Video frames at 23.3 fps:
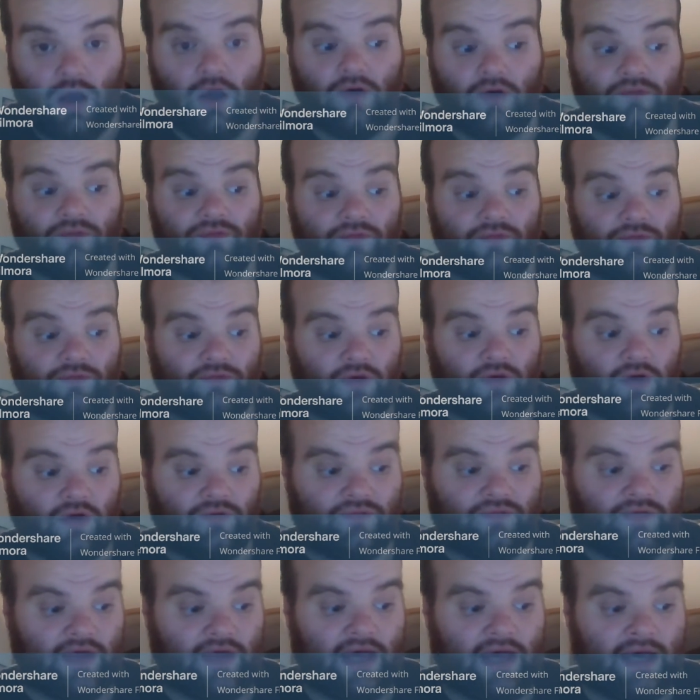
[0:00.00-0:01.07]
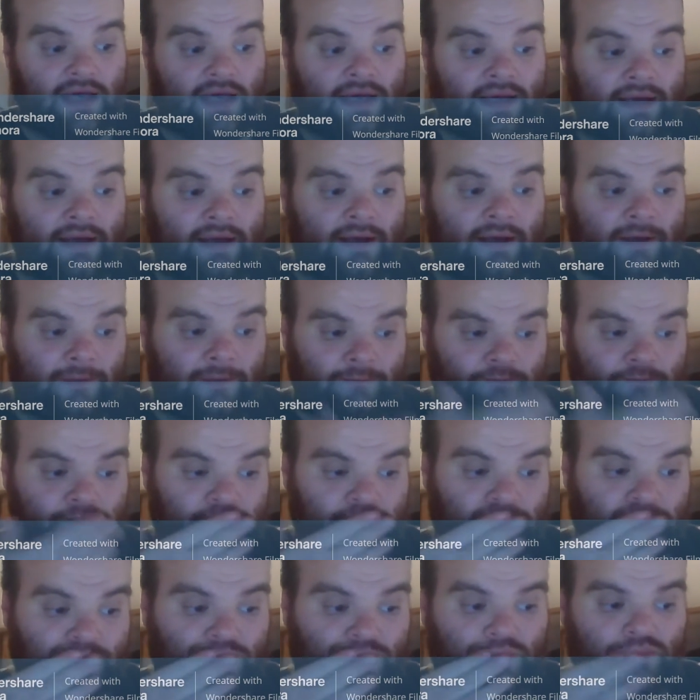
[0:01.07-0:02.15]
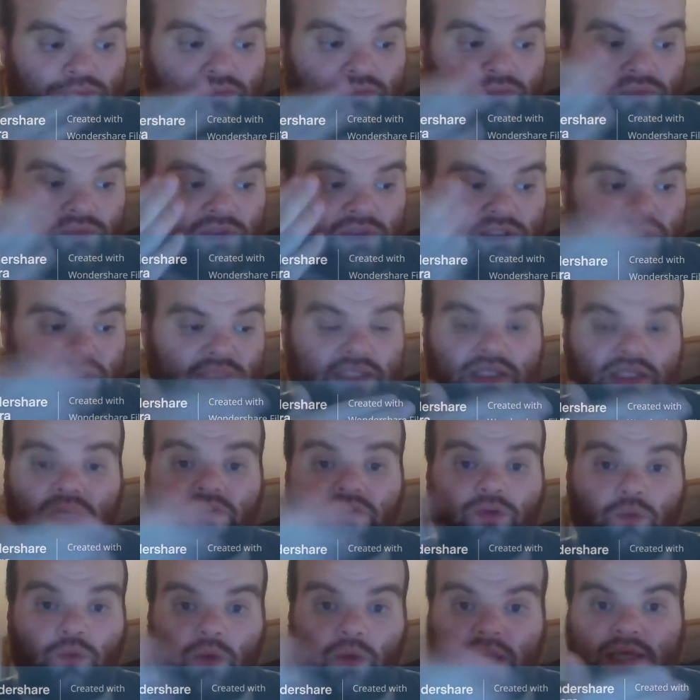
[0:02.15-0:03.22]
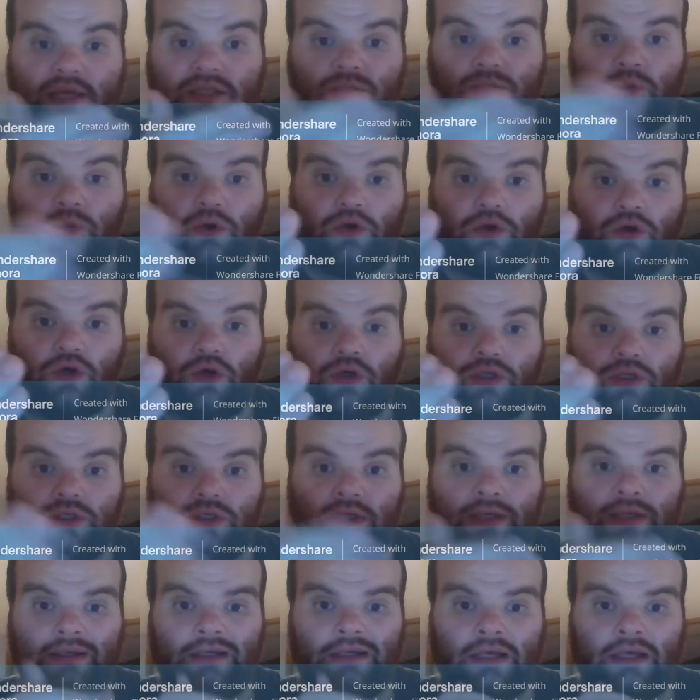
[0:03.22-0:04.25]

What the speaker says: of that. These Are the Ways were good.